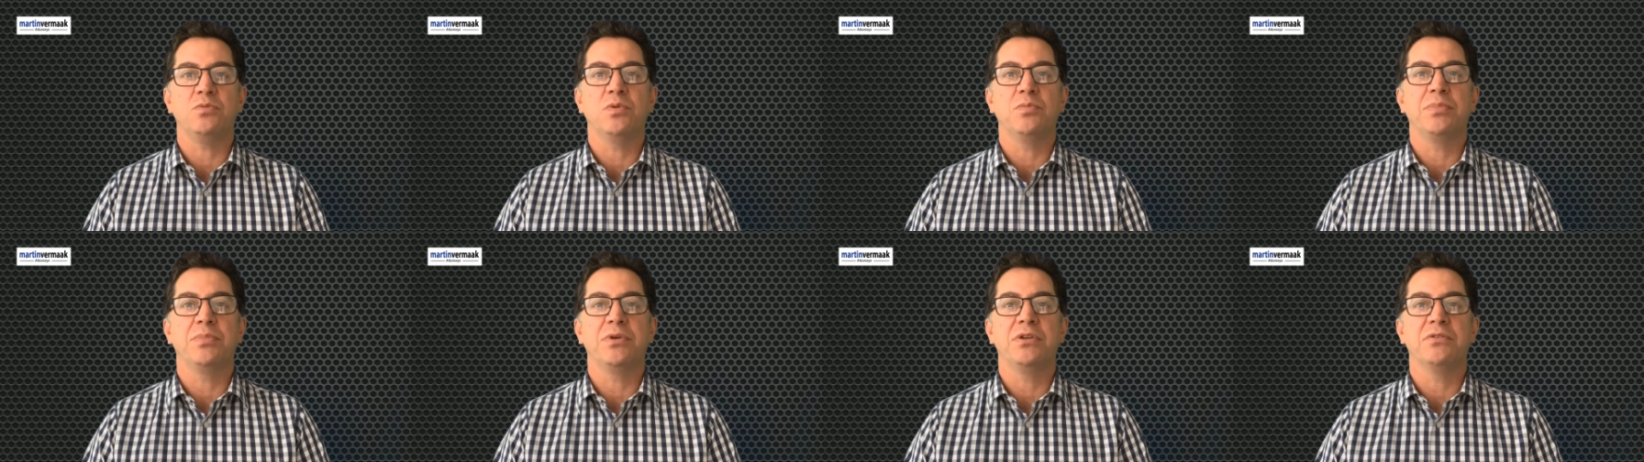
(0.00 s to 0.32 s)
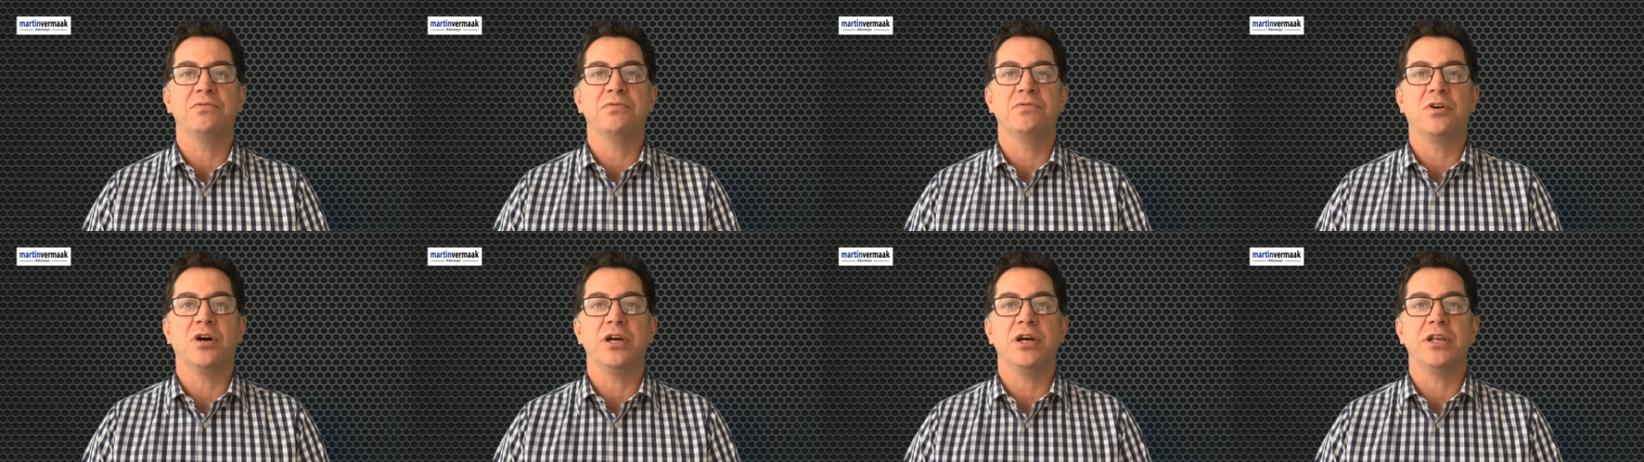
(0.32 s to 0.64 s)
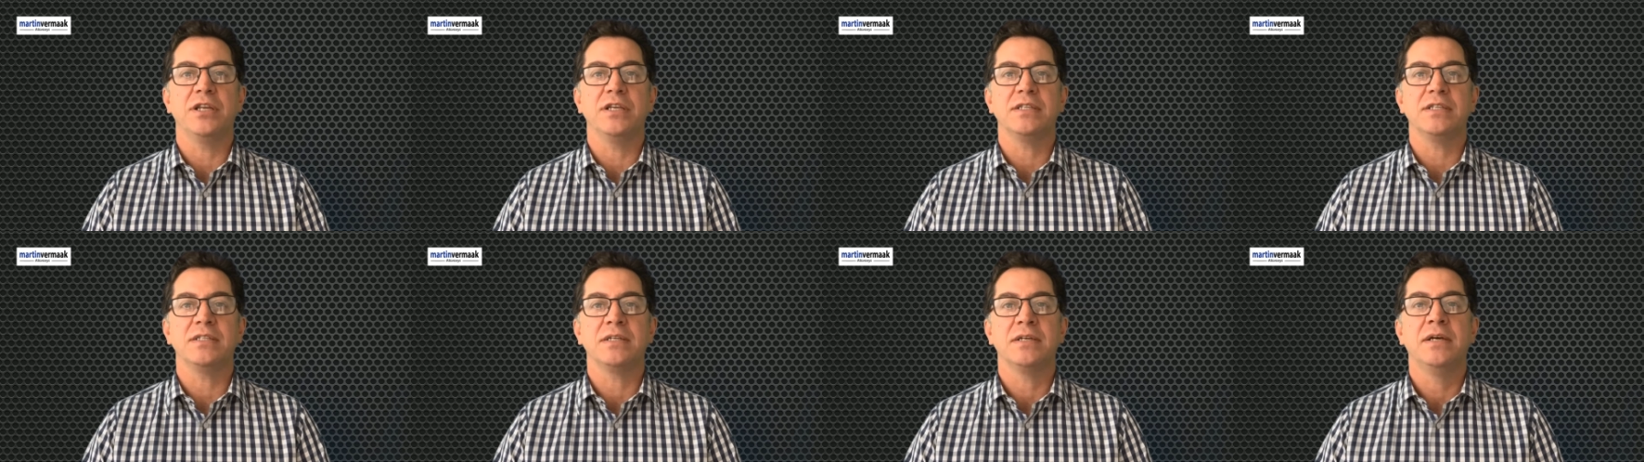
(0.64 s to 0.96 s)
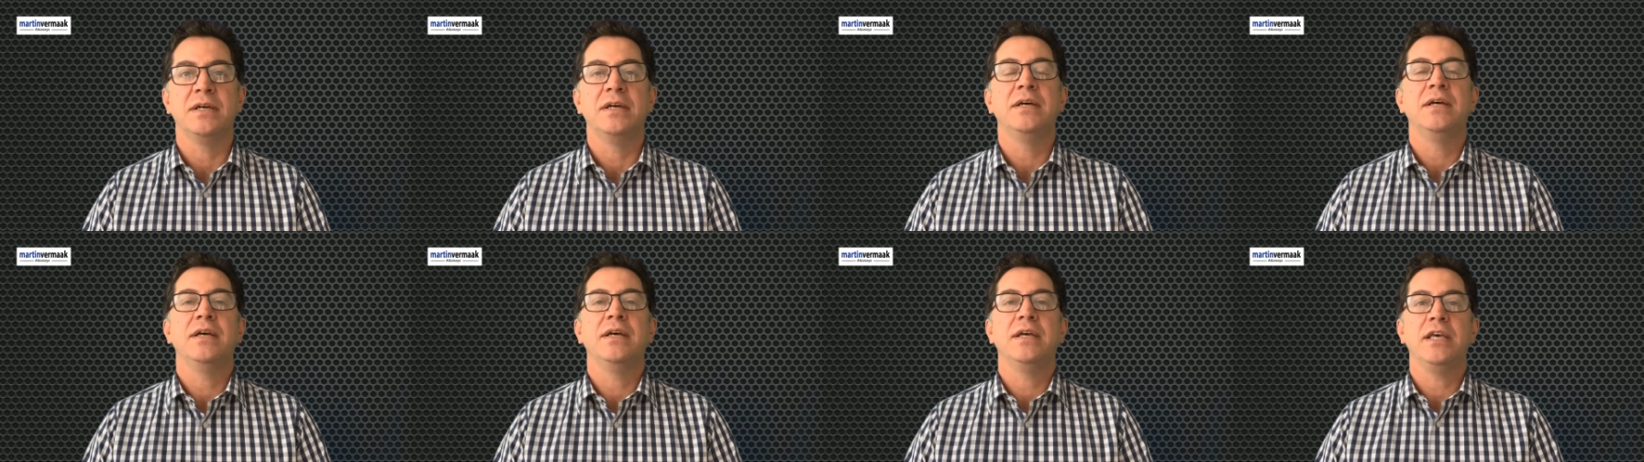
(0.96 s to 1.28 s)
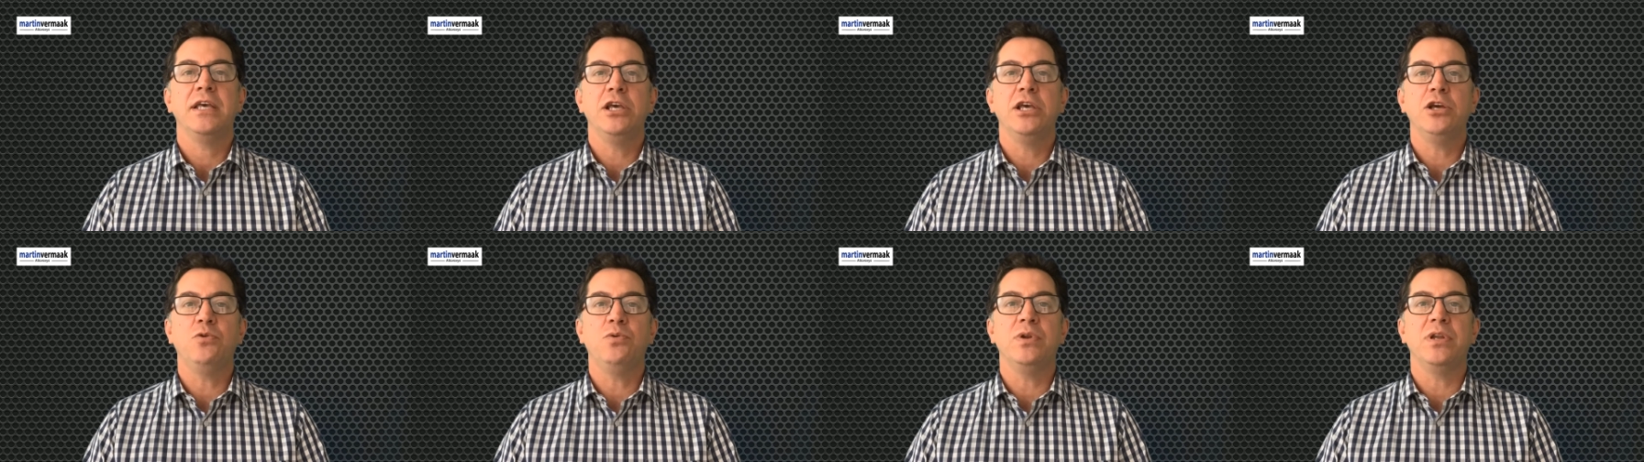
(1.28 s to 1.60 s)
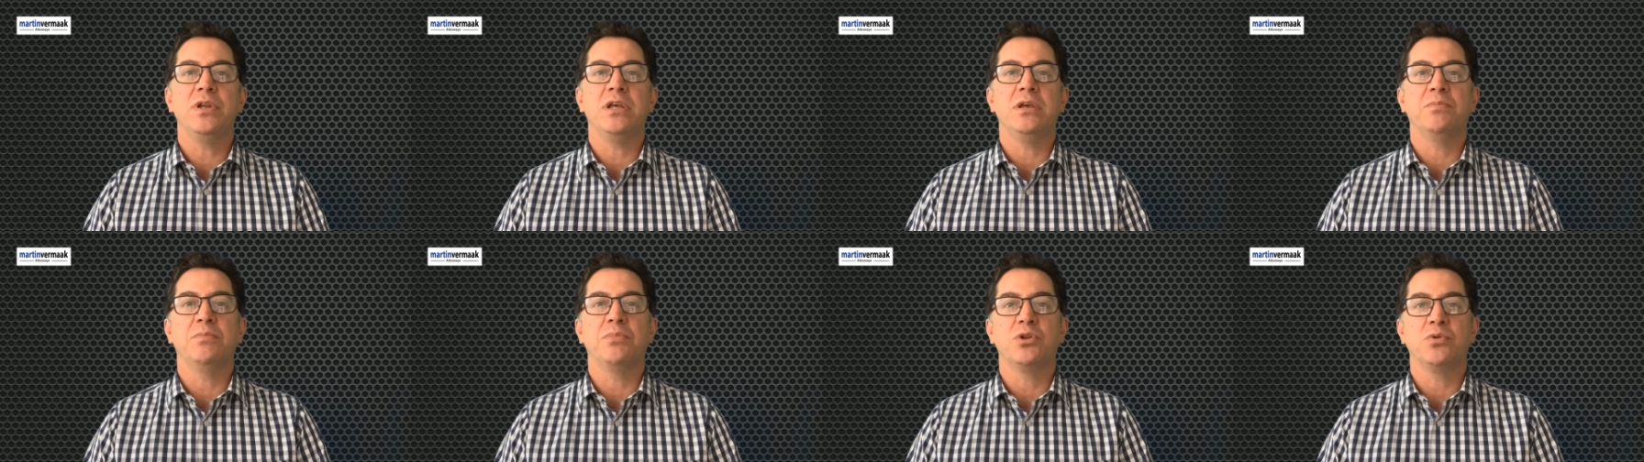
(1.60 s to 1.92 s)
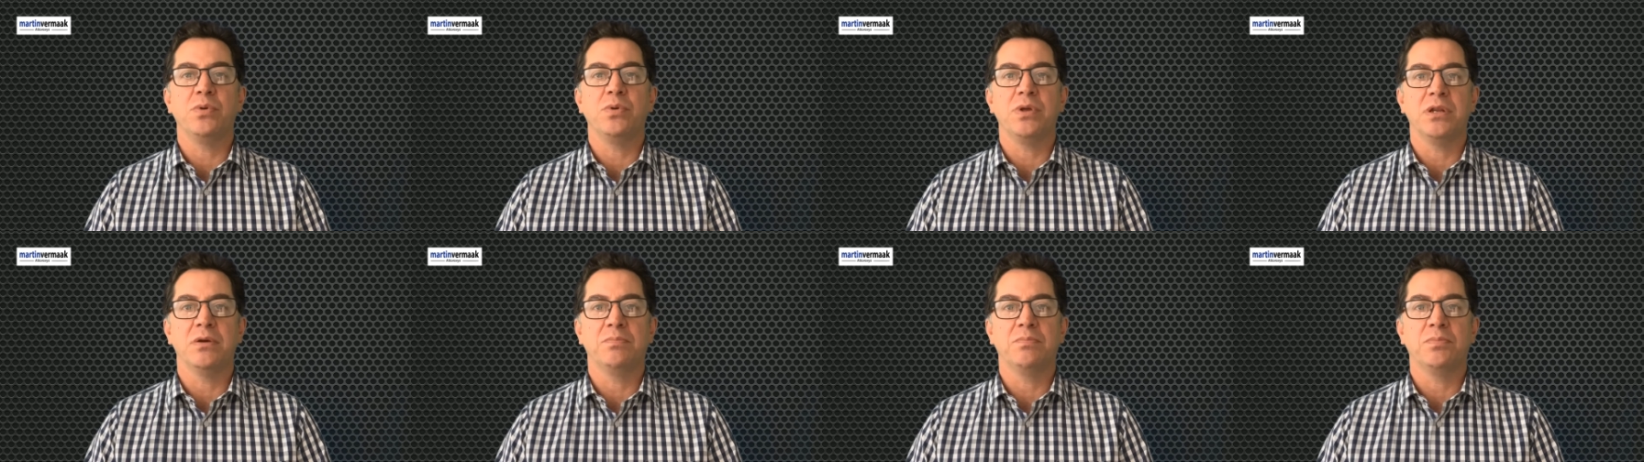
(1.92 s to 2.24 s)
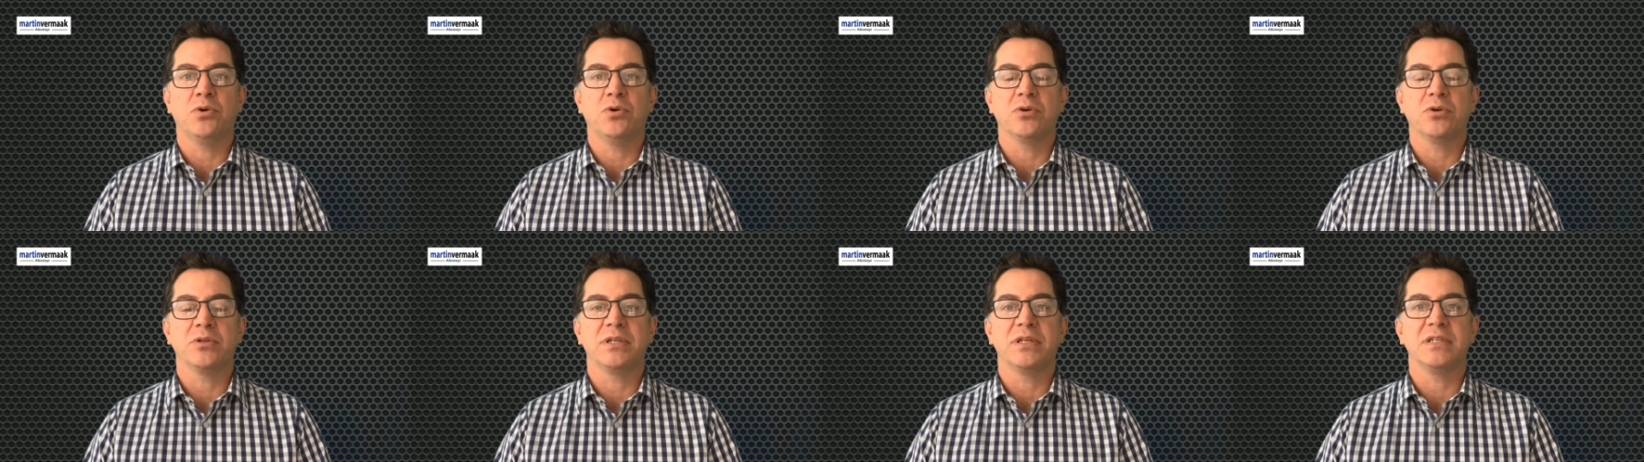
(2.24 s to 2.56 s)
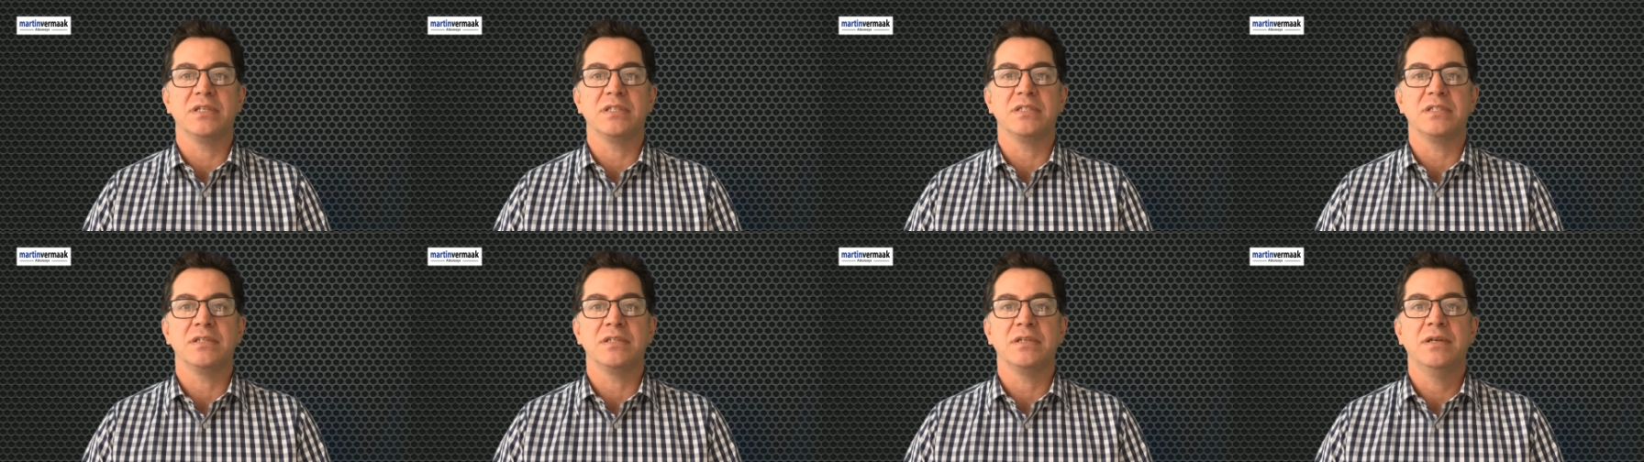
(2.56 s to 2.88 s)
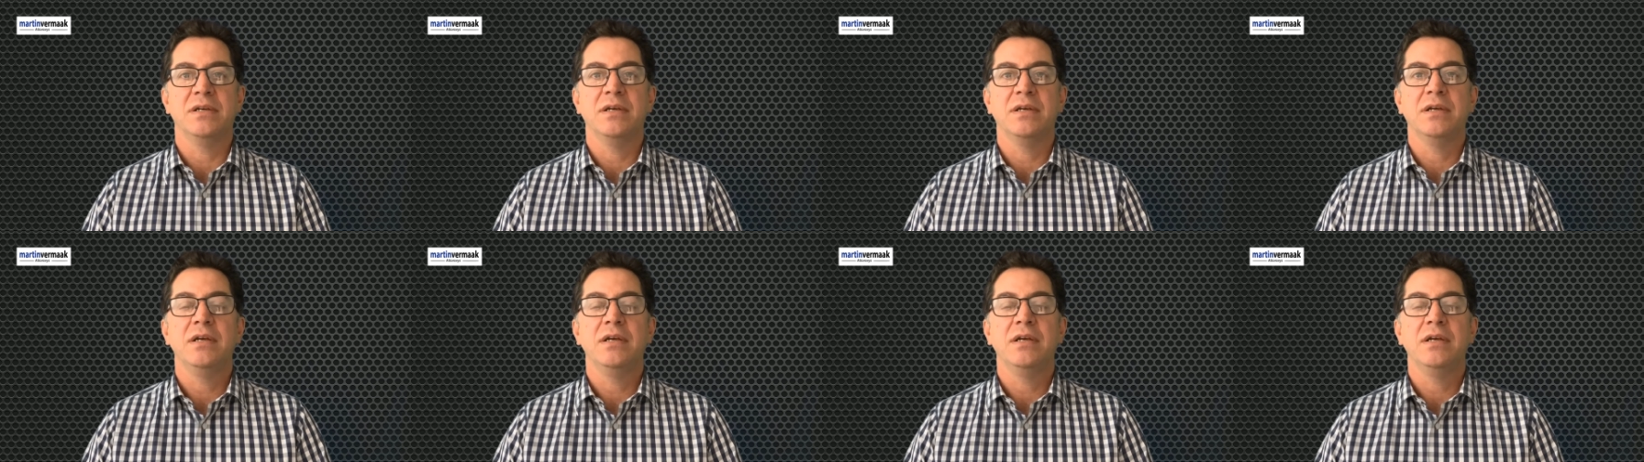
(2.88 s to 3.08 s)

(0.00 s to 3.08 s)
will be divided equally between the parties.